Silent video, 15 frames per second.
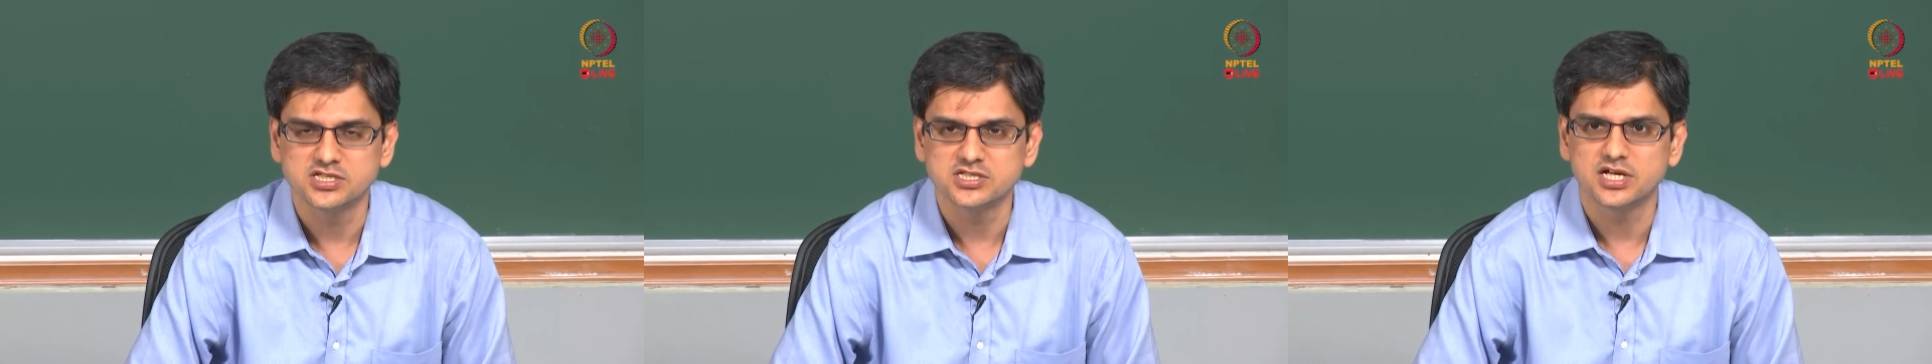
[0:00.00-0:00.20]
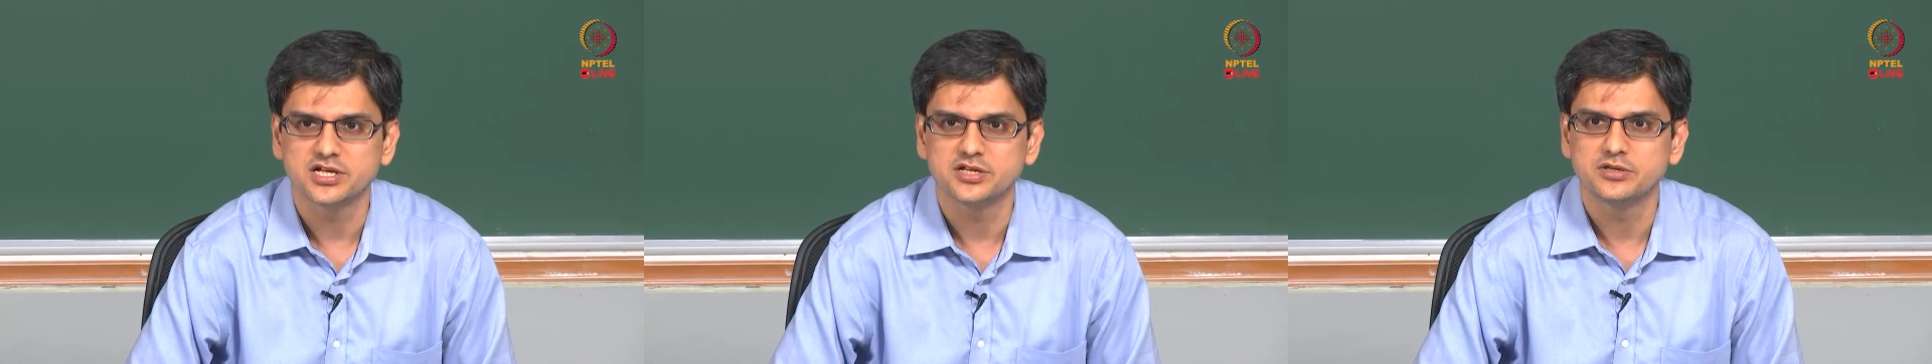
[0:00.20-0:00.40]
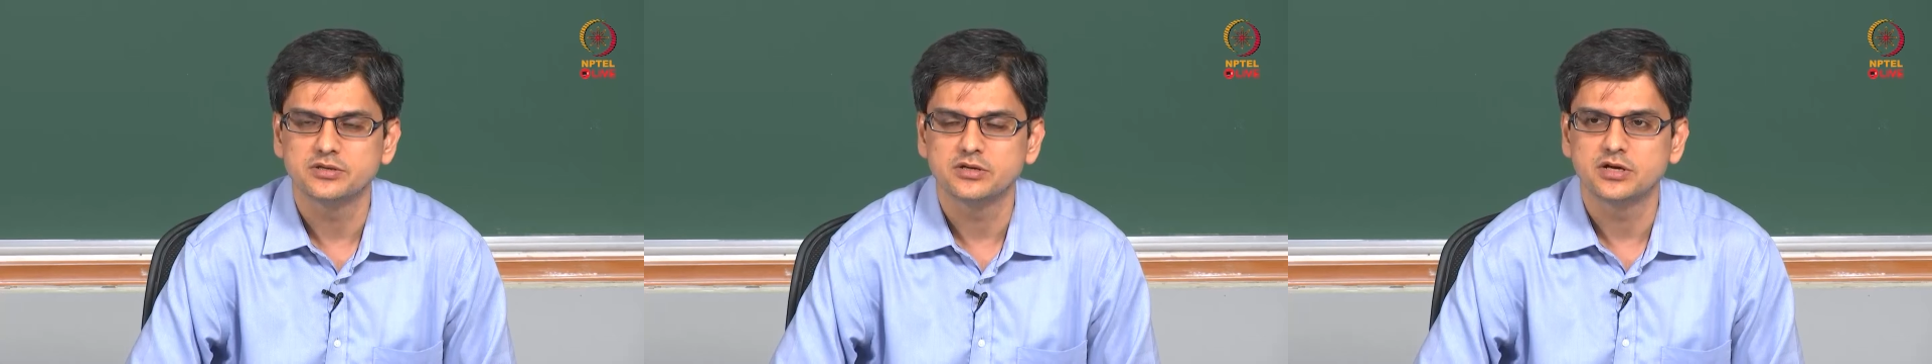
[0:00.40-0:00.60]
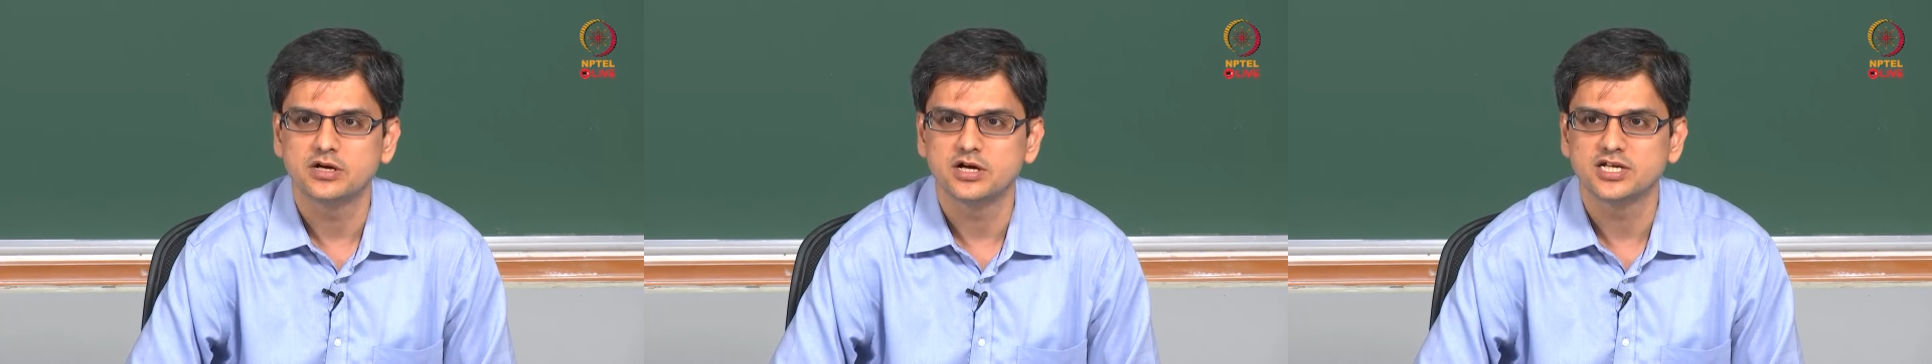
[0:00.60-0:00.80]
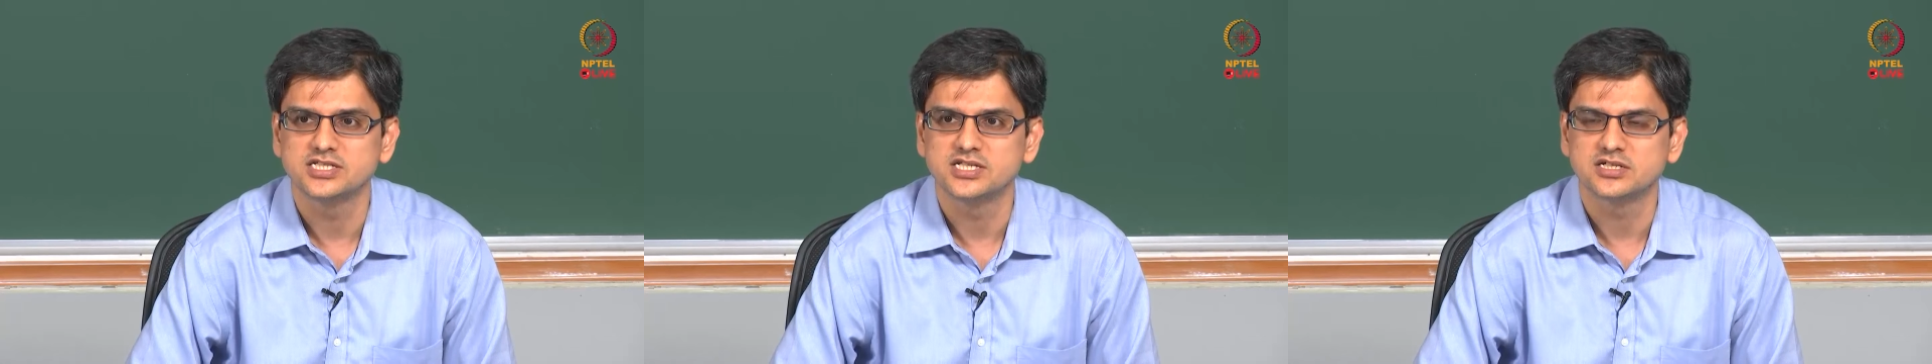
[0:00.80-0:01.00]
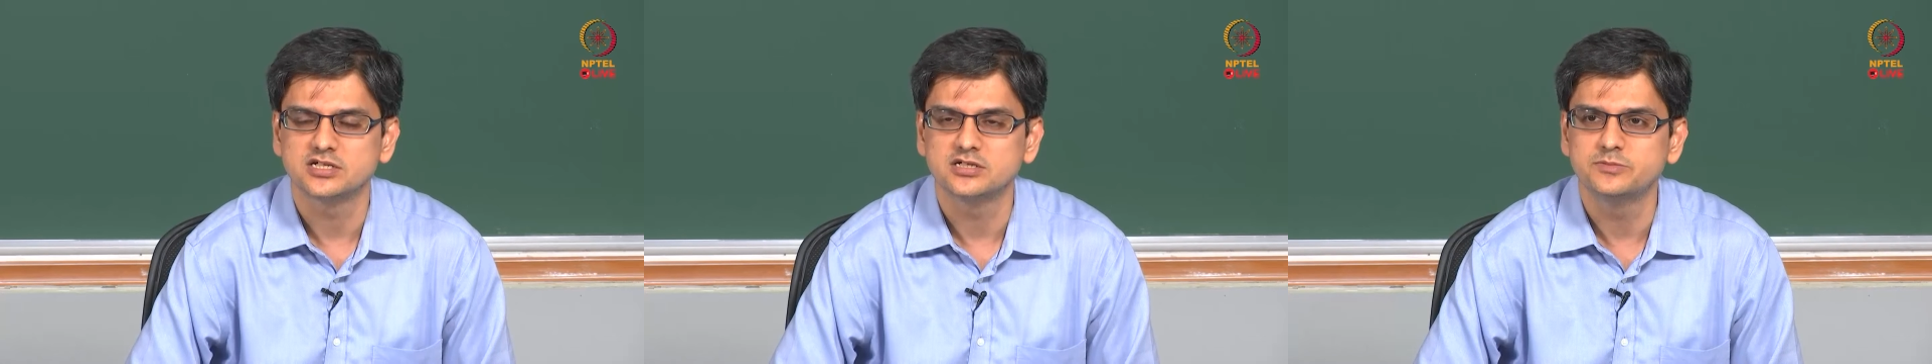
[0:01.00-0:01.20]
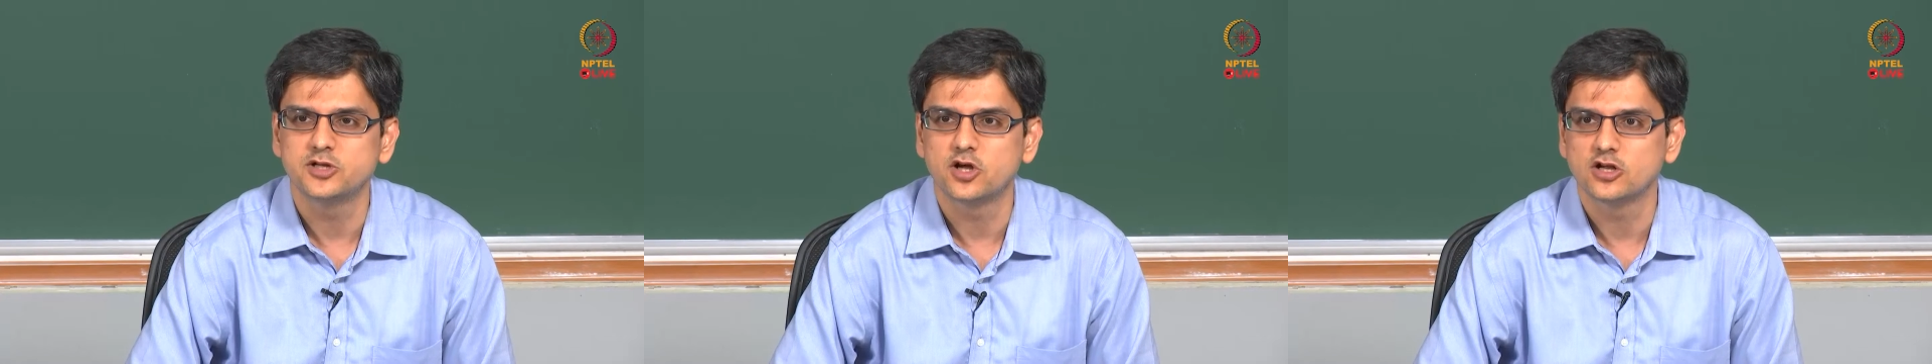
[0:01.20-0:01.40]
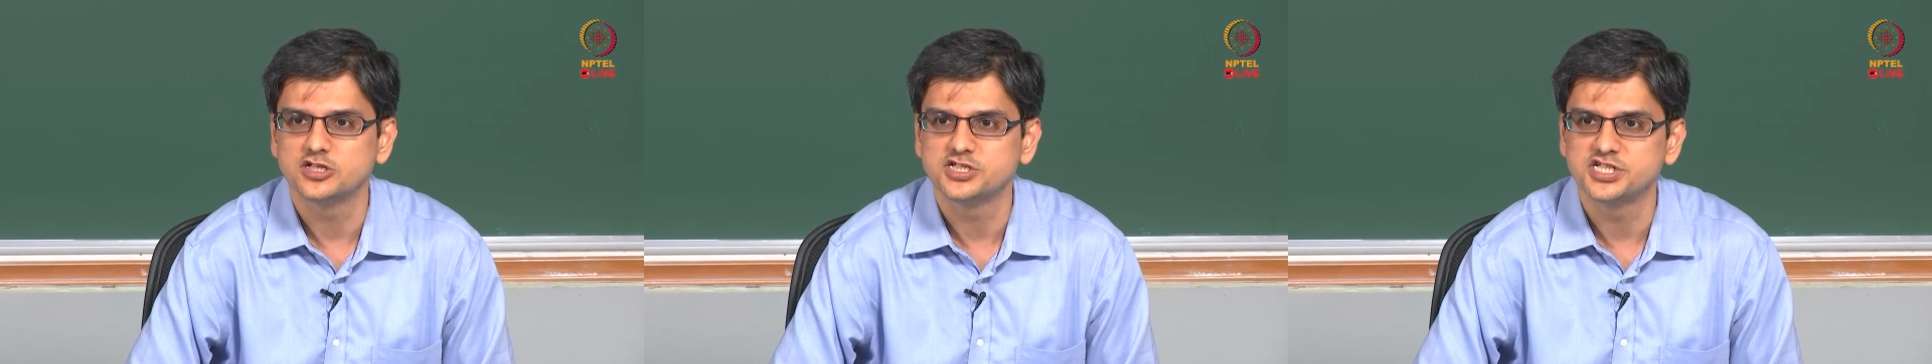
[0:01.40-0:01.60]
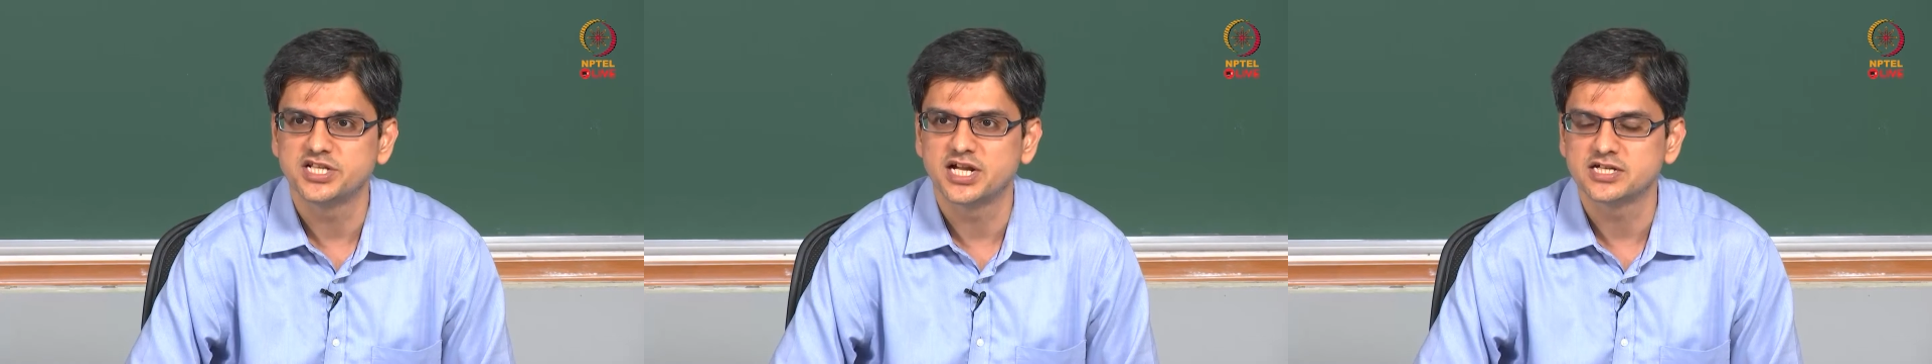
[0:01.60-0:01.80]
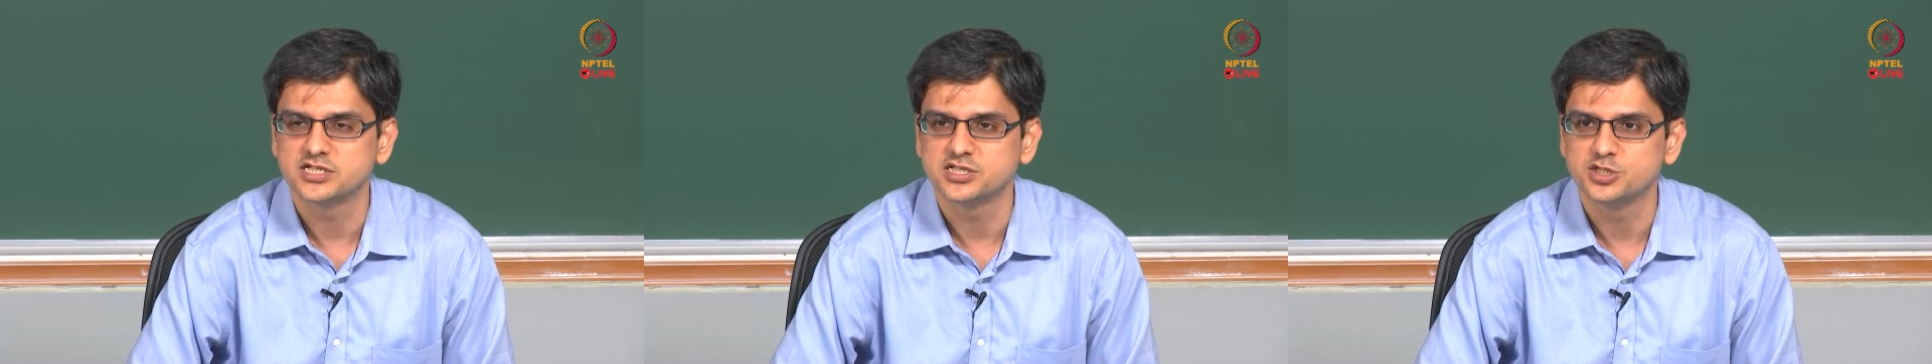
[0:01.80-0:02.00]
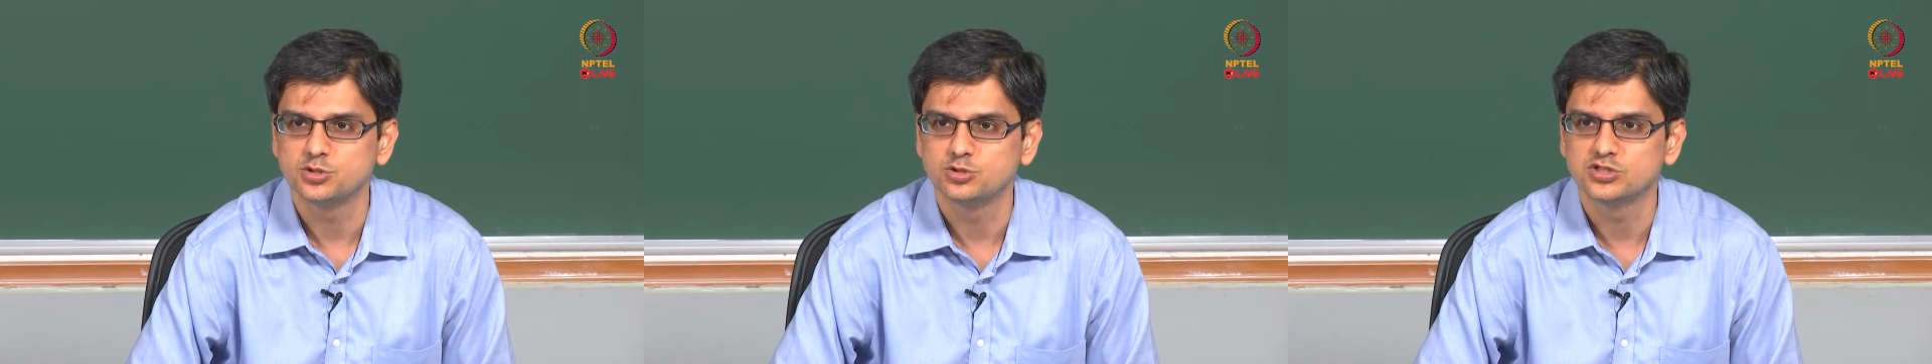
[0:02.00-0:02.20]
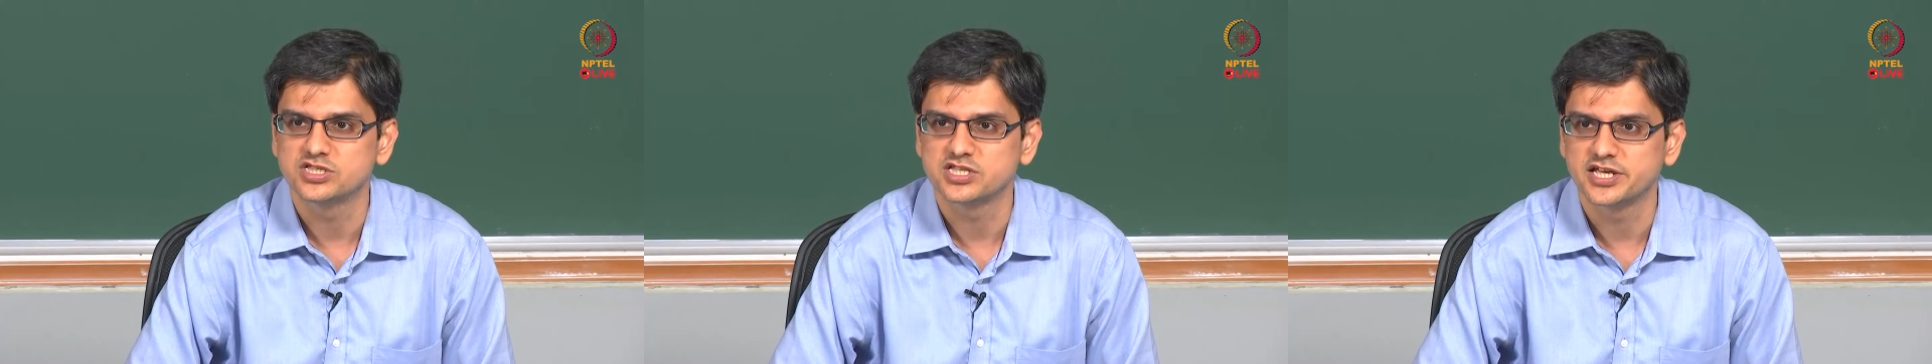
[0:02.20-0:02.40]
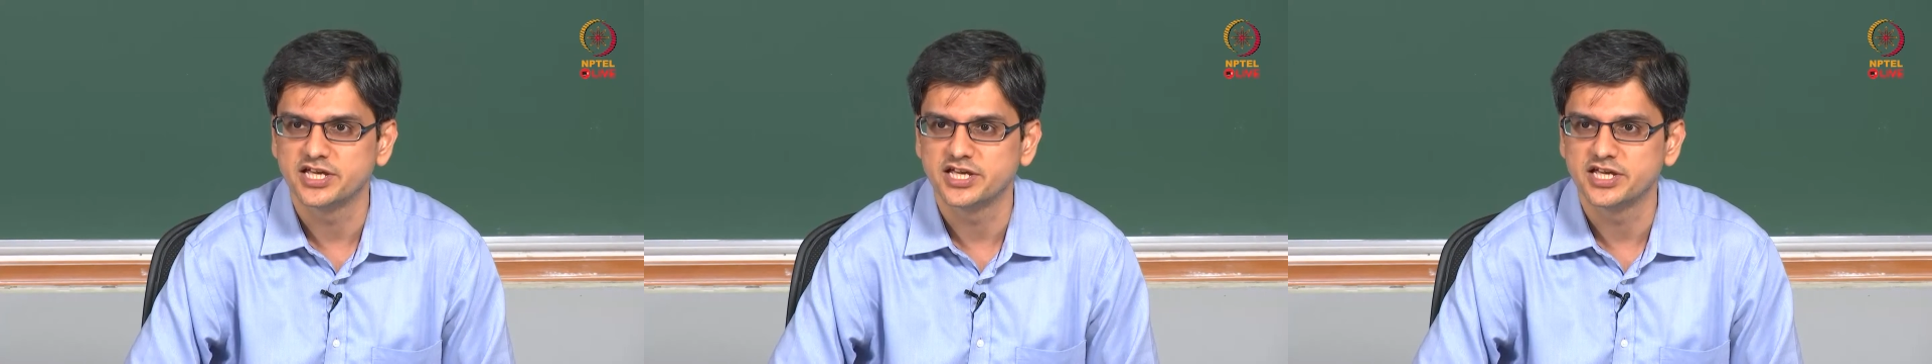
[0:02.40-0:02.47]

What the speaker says: is a terminology that is used